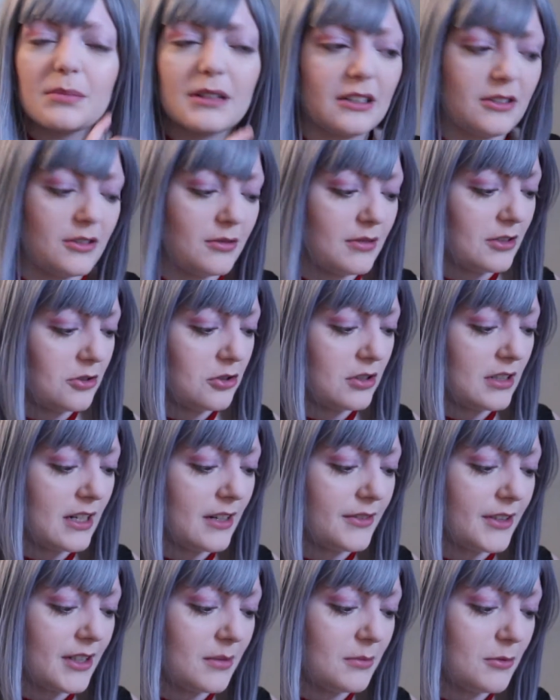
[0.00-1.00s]
but I don't actually
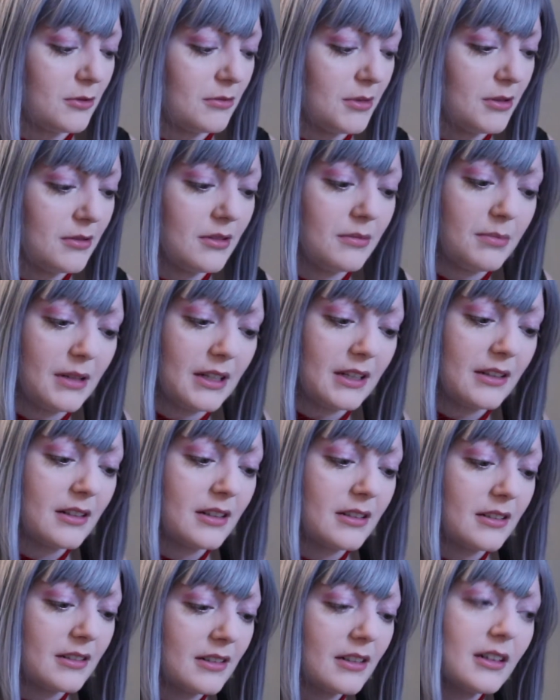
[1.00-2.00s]
have like a more muted pink
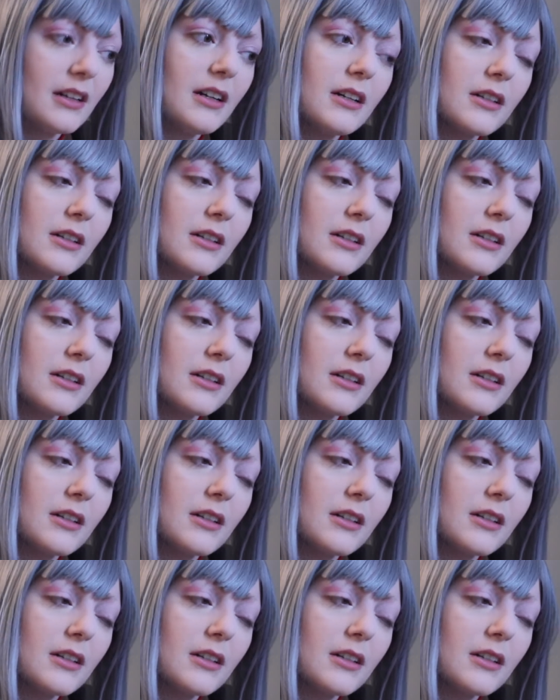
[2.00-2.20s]
color,